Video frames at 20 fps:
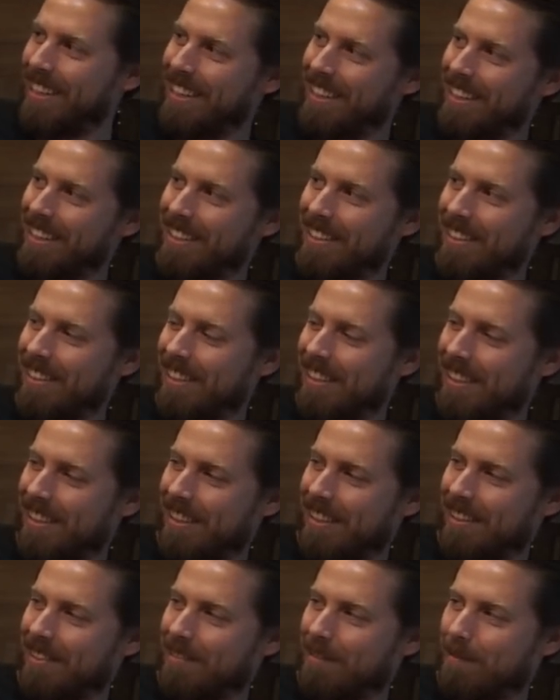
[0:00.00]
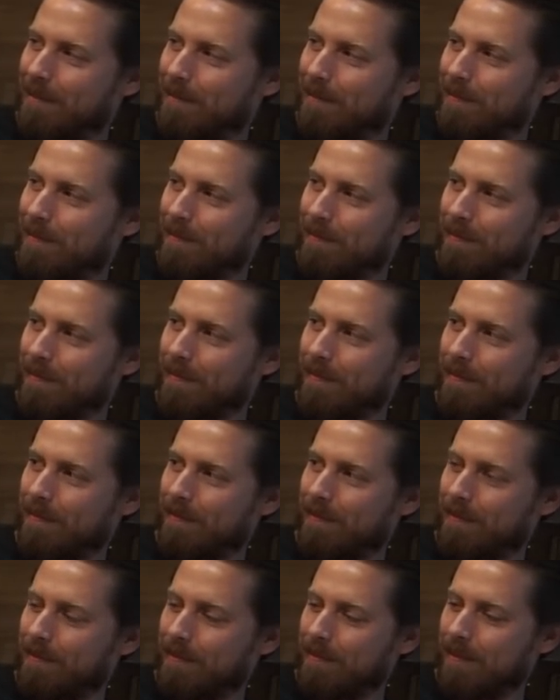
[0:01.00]

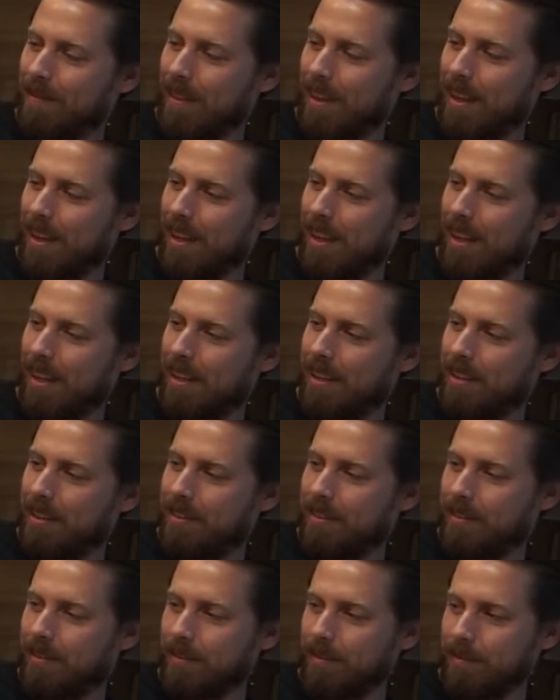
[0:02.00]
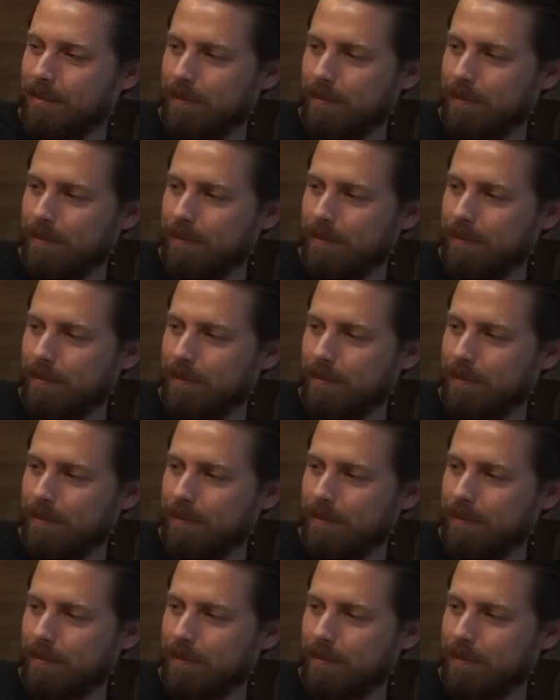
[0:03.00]
No words are spoken by the person on screen.